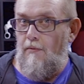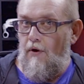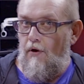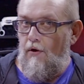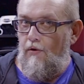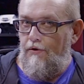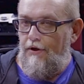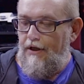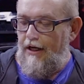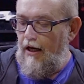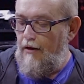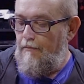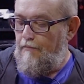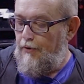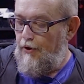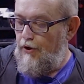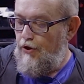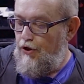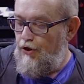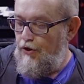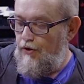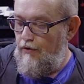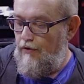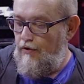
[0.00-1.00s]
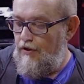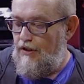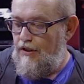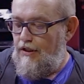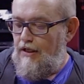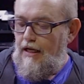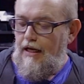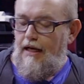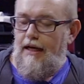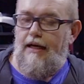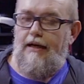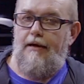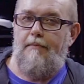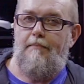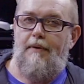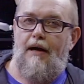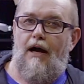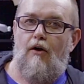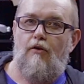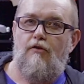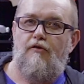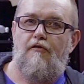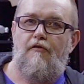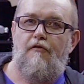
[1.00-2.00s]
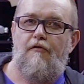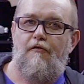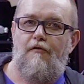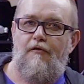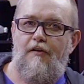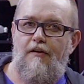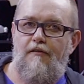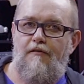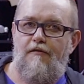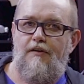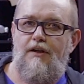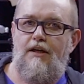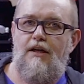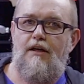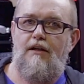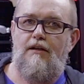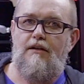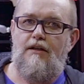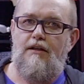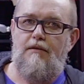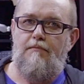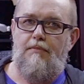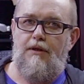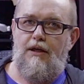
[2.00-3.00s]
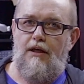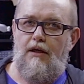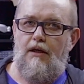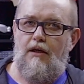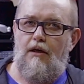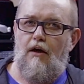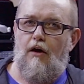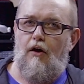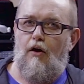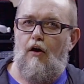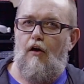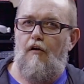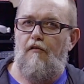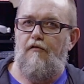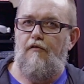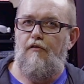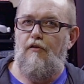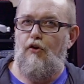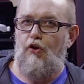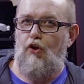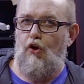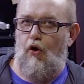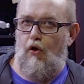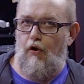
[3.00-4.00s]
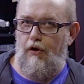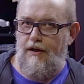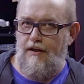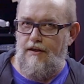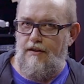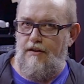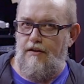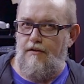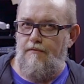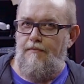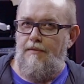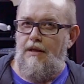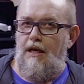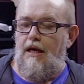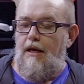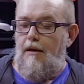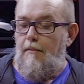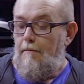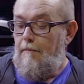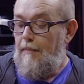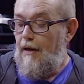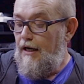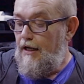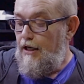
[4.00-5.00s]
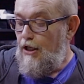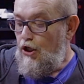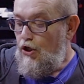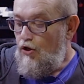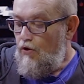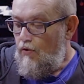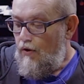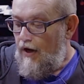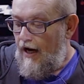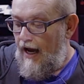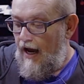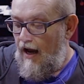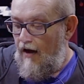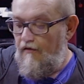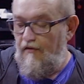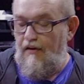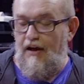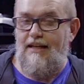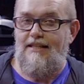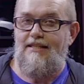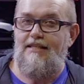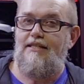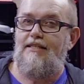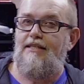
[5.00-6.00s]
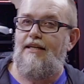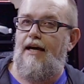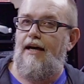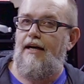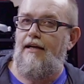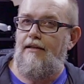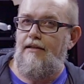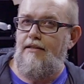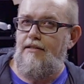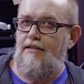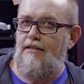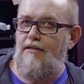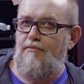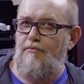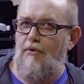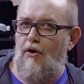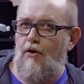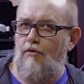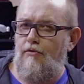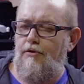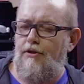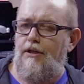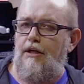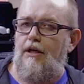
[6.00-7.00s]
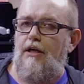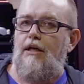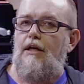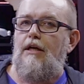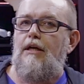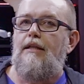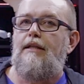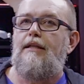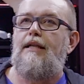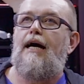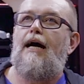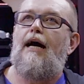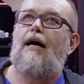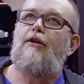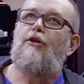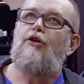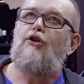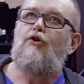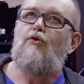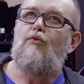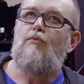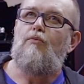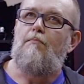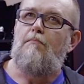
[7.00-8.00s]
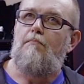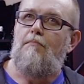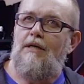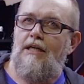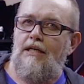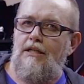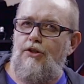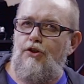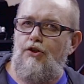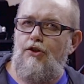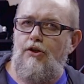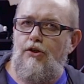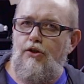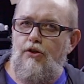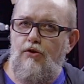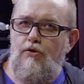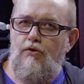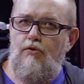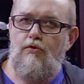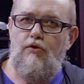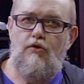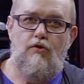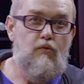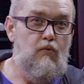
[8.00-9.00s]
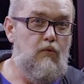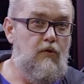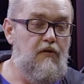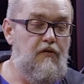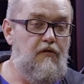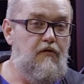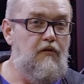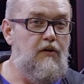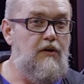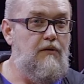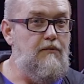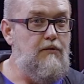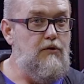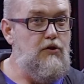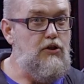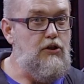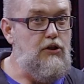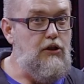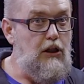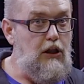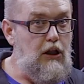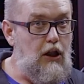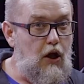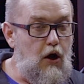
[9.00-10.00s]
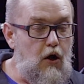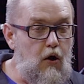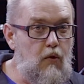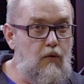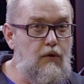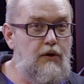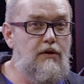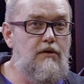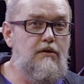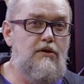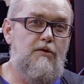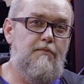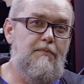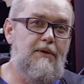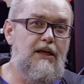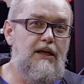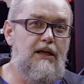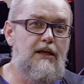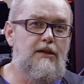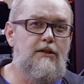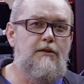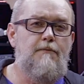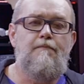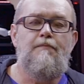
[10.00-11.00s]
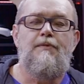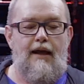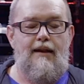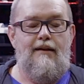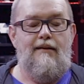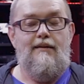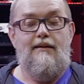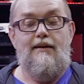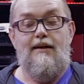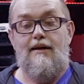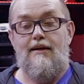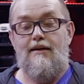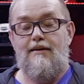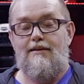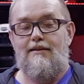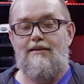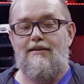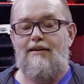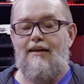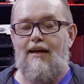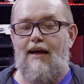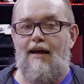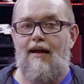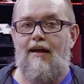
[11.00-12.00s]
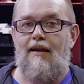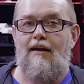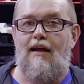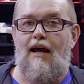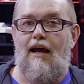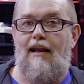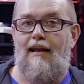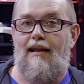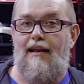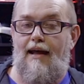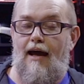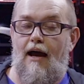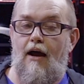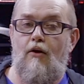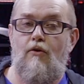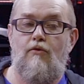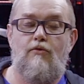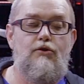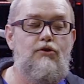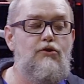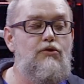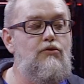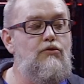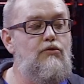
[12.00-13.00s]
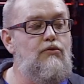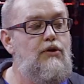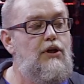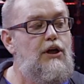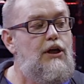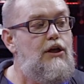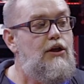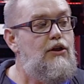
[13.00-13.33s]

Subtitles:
mode can produce about 50 dB of noise, but you have a silence mode that you must use with a slower speed, and this can allow you